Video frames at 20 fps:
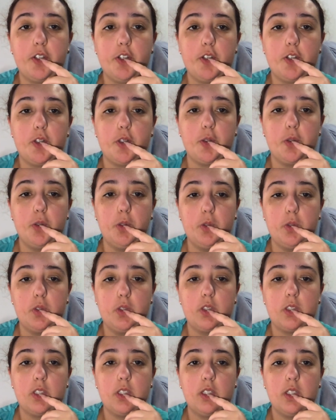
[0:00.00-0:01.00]

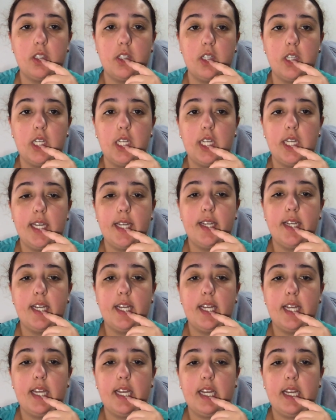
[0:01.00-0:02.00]
tools,
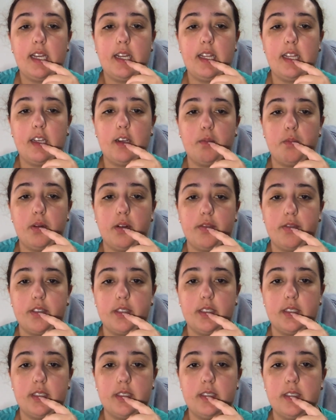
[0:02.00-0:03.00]
click on
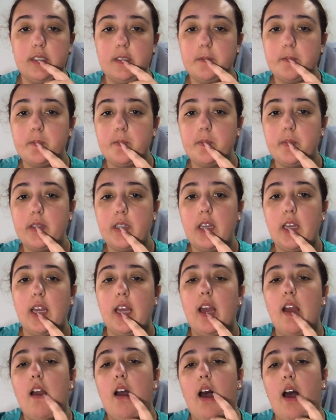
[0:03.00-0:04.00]
preferences,
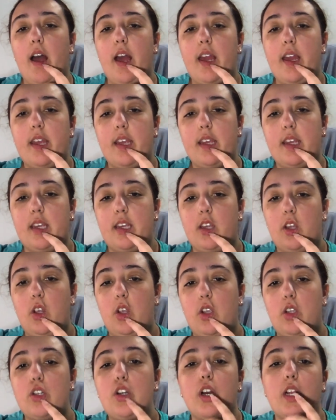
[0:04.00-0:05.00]
I
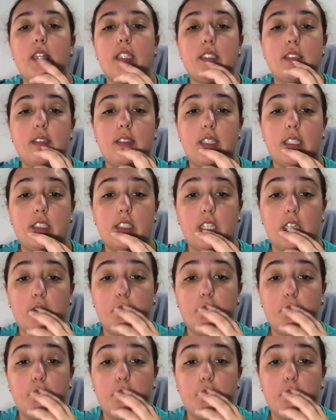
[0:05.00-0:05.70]
got a list of things I